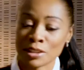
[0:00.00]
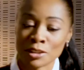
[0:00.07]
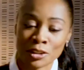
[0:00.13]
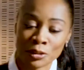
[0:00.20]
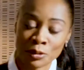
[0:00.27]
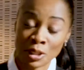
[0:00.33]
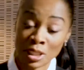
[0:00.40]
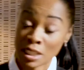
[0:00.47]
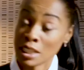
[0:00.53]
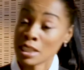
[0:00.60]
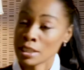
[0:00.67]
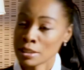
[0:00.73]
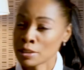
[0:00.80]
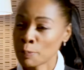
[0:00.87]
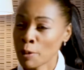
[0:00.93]
to
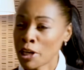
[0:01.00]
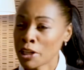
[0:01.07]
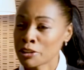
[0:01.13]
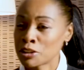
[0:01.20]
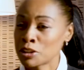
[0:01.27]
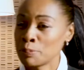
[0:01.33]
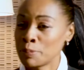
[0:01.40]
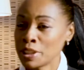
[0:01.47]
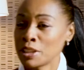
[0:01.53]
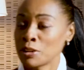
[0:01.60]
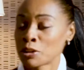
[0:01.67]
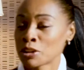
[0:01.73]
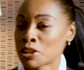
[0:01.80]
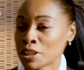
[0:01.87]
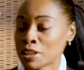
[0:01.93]
aspire to be,
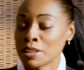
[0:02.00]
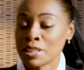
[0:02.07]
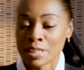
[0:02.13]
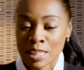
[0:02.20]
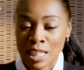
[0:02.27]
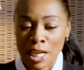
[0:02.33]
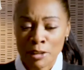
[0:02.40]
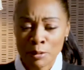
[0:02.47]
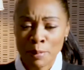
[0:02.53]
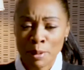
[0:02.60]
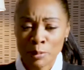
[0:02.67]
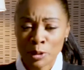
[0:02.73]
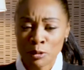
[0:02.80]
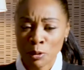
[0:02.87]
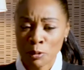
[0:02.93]
or to, I
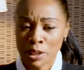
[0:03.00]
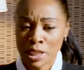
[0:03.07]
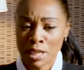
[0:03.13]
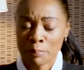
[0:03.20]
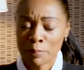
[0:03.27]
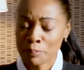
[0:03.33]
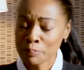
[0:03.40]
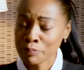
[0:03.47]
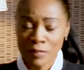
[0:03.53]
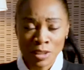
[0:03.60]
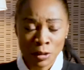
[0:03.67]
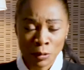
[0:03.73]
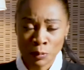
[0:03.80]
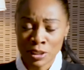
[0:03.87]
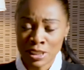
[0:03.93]
remember growing up,
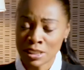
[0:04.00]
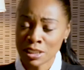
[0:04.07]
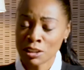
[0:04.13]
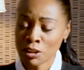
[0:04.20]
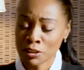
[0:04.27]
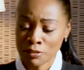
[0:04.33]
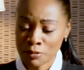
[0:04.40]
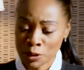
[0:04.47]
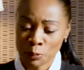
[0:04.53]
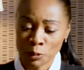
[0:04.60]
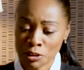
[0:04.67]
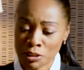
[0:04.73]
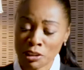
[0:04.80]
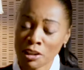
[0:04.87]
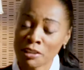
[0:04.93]
there weren't a
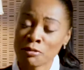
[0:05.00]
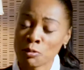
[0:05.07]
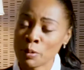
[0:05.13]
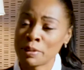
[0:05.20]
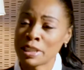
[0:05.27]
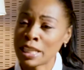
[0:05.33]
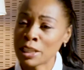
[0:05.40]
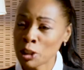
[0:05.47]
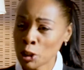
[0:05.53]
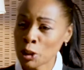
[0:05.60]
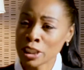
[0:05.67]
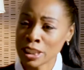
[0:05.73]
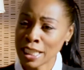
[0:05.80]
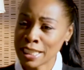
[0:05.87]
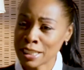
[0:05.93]
lot of women that
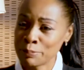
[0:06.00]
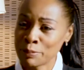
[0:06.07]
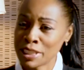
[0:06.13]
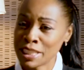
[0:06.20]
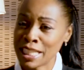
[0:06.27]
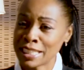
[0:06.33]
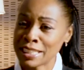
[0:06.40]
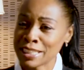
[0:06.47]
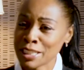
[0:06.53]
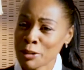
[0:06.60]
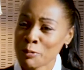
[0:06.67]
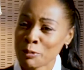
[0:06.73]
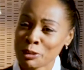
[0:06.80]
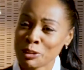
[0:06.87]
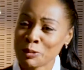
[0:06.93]
looked like me that
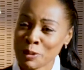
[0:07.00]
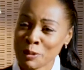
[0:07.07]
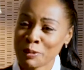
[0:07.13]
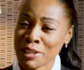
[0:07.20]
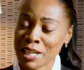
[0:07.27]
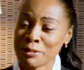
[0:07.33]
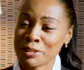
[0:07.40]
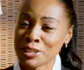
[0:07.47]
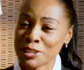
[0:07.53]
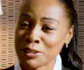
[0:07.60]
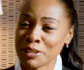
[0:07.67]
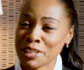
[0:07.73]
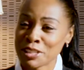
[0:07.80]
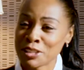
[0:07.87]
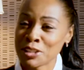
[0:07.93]
were doing what I was
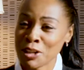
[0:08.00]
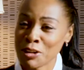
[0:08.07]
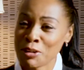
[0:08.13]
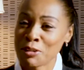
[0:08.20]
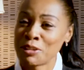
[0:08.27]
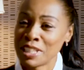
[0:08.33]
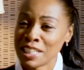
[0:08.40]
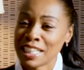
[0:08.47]
doing. Yes. So